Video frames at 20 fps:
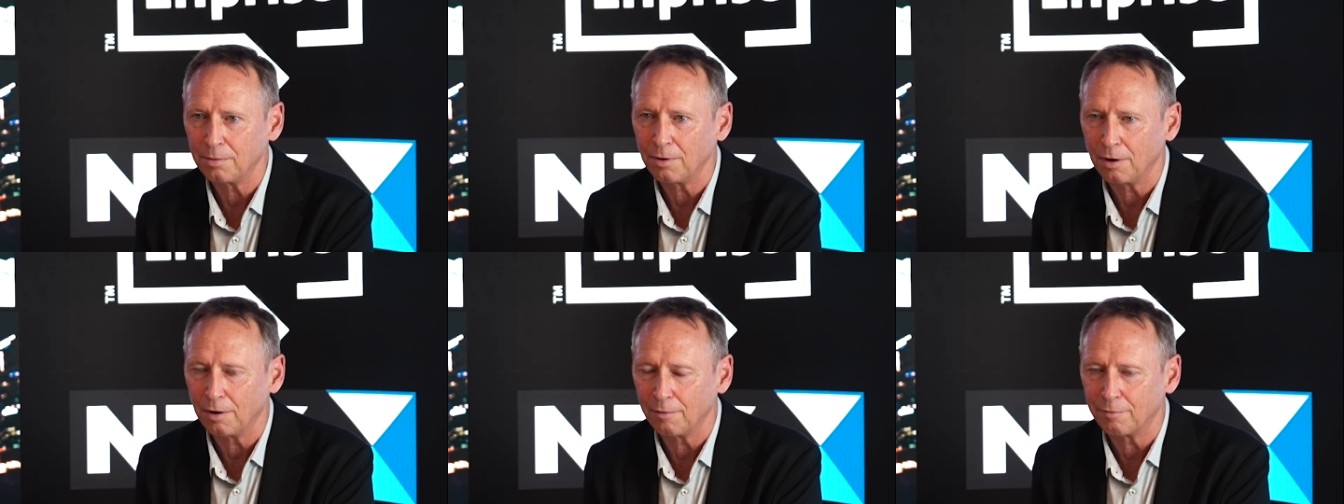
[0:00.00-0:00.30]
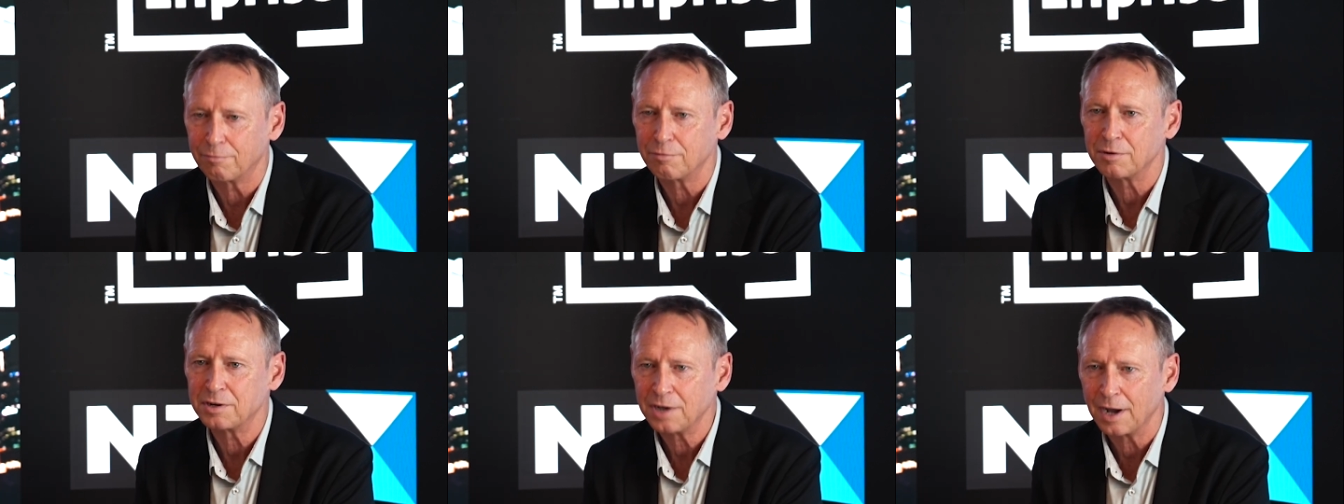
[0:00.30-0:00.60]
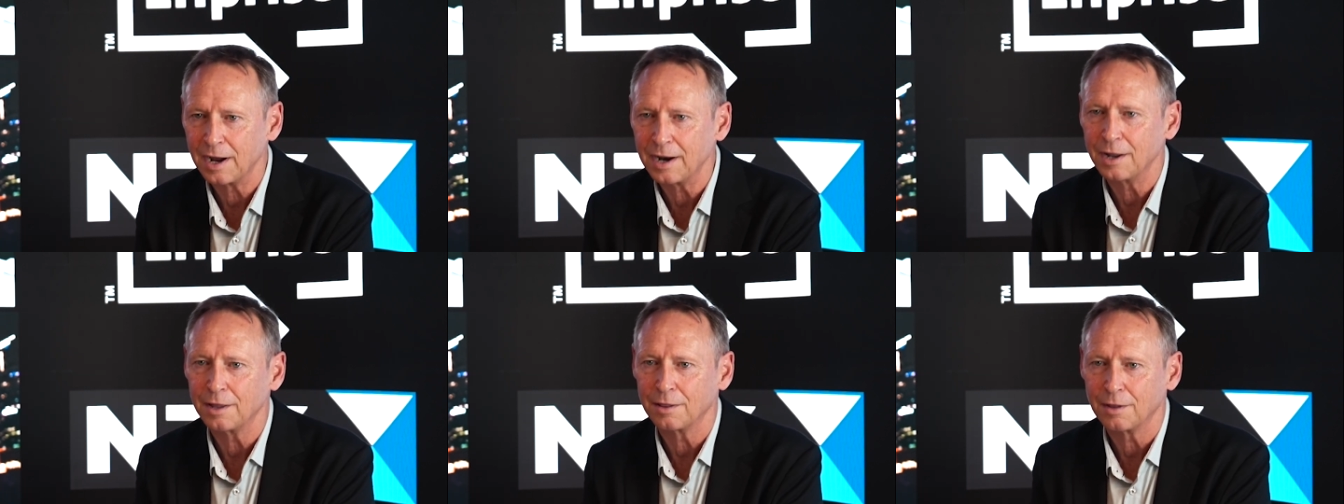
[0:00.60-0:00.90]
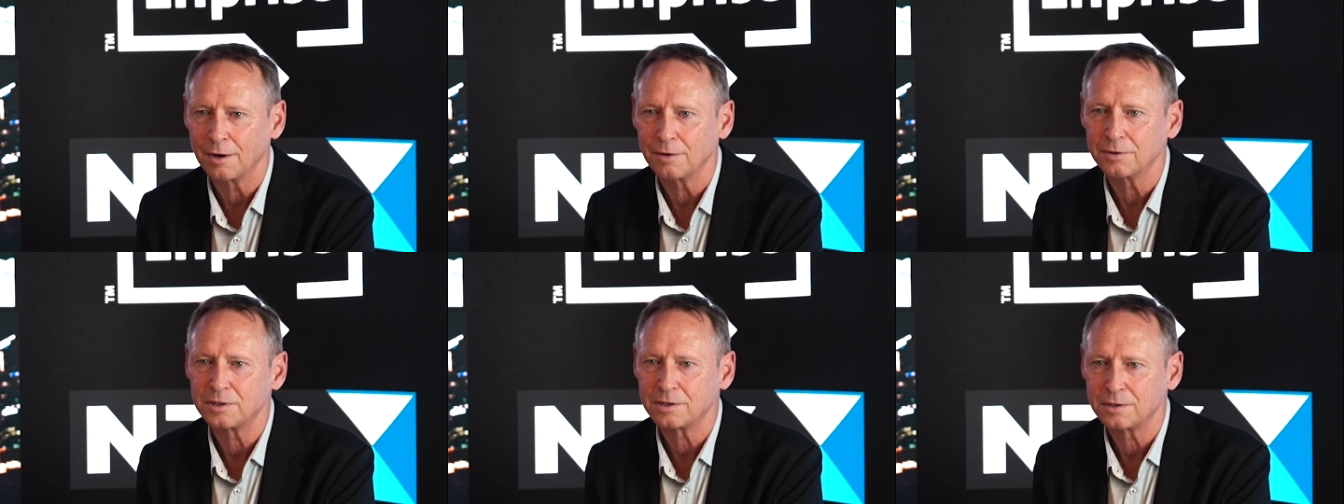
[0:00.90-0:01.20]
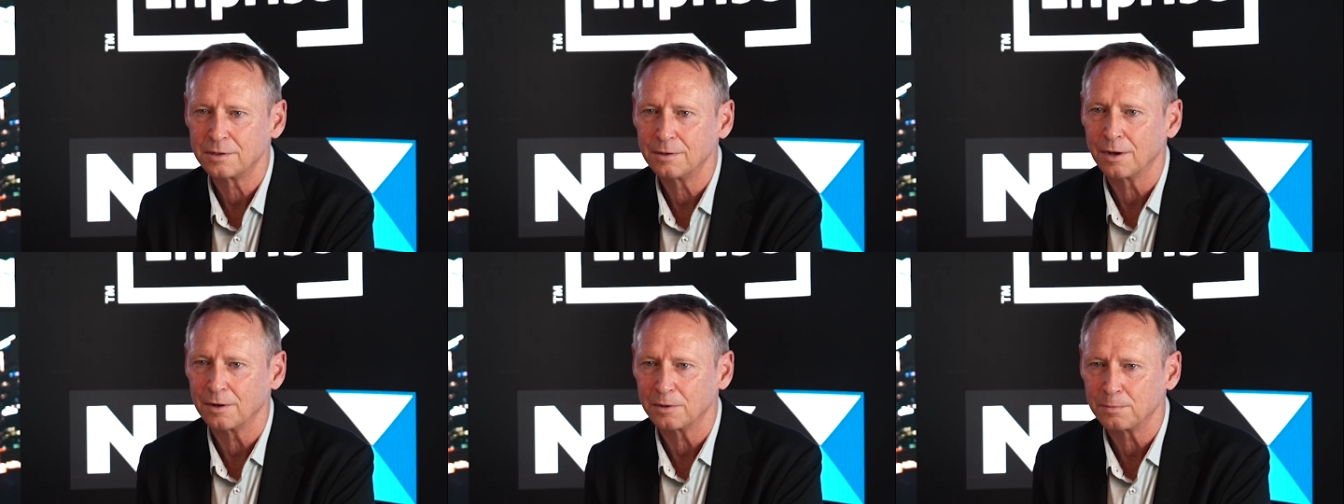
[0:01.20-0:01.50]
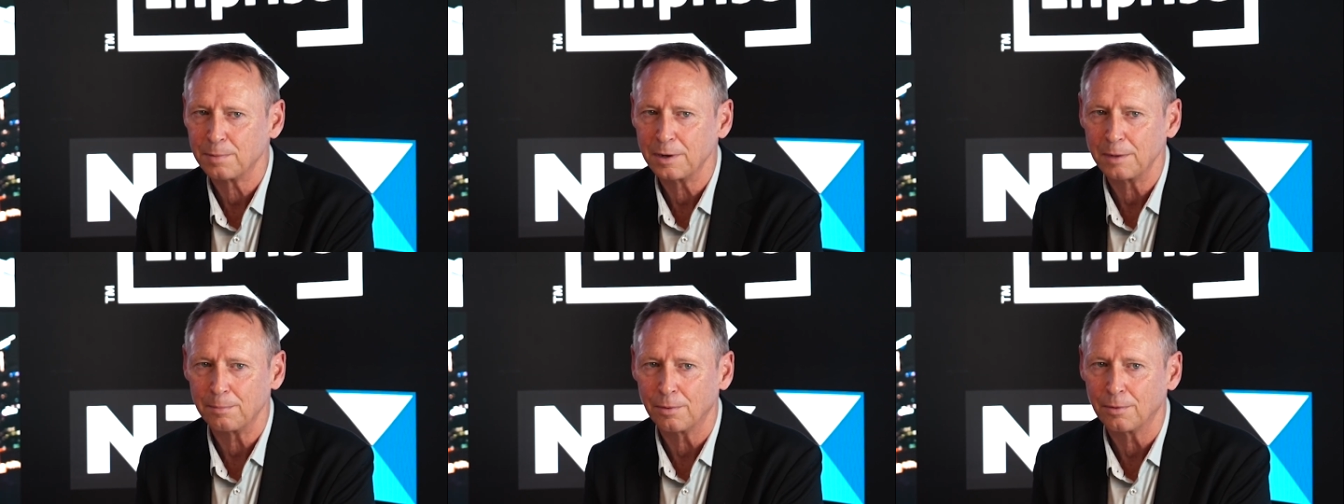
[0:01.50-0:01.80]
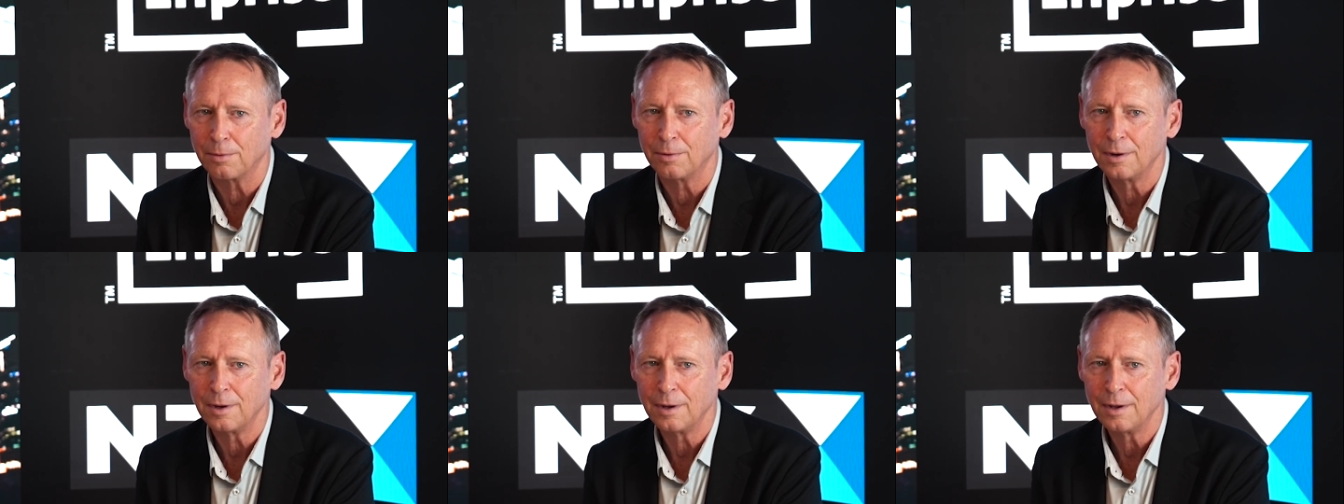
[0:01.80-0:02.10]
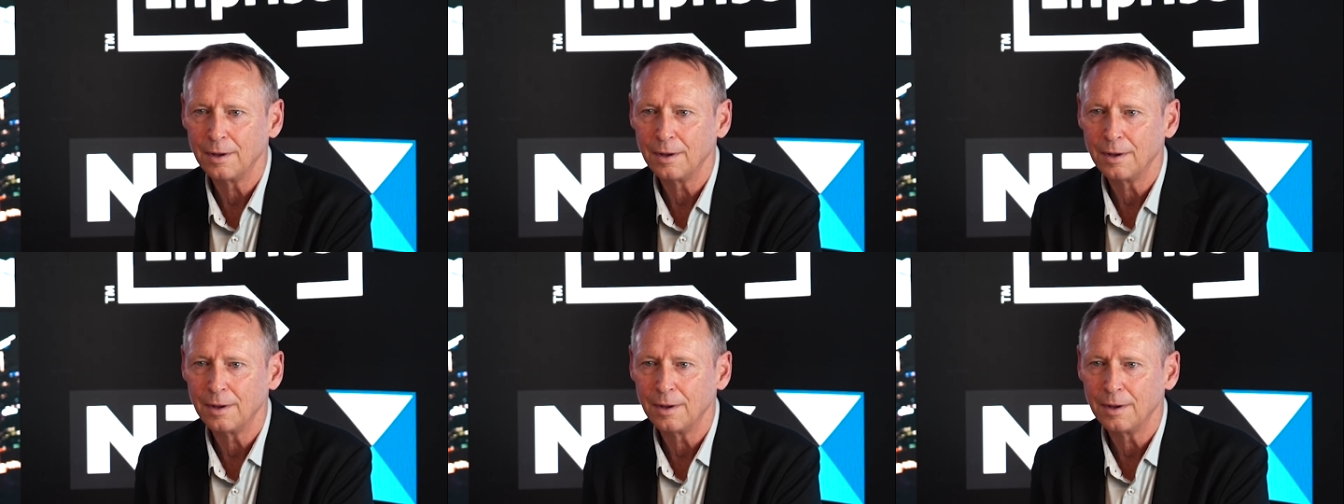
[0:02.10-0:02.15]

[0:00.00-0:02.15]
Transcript: of retaining those people.